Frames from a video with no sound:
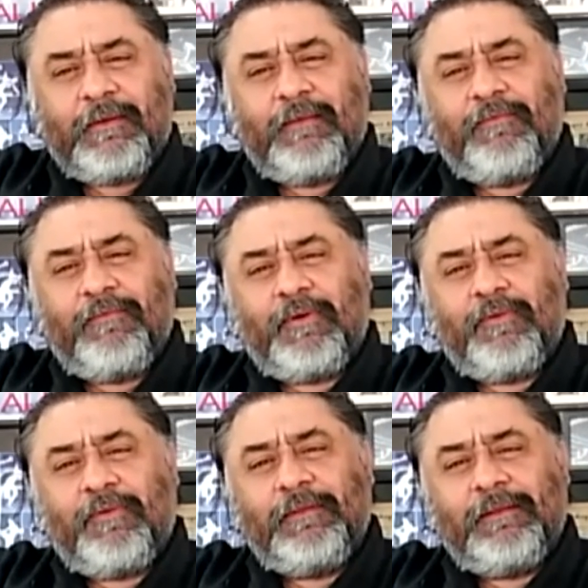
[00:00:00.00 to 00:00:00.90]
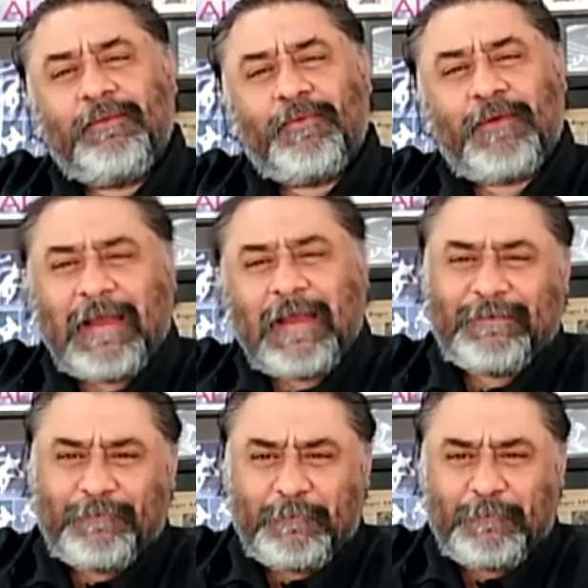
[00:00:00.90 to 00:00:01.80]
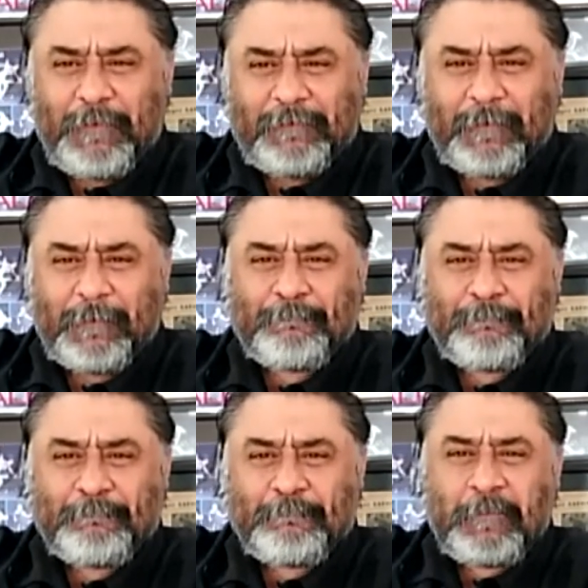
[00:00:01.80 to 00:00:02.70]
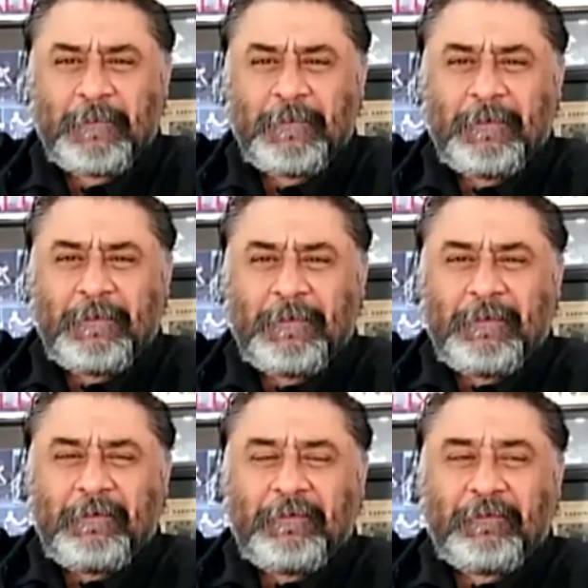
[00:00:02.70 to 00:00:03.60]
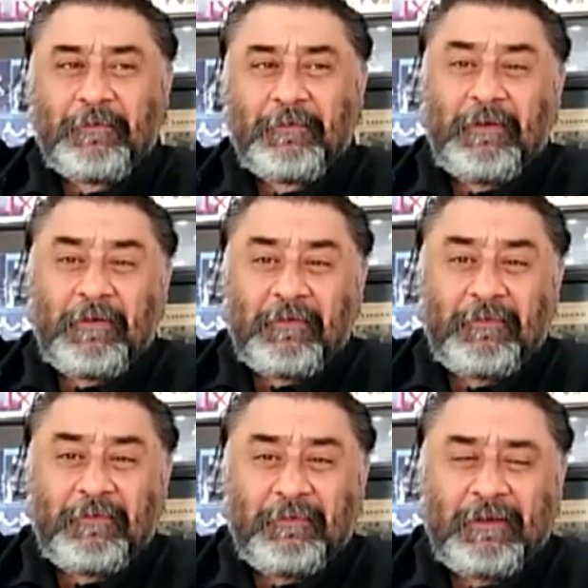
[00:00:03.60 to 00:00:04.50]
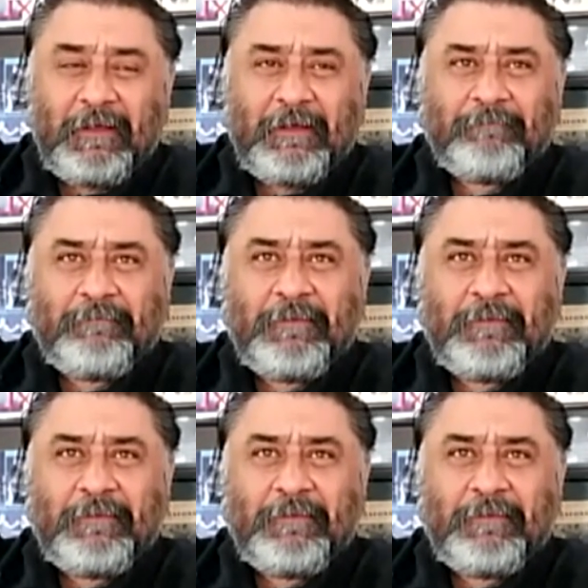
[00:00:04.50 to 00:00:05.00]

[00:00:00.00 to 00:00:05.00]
involved in, or active in military. So we lost a lot.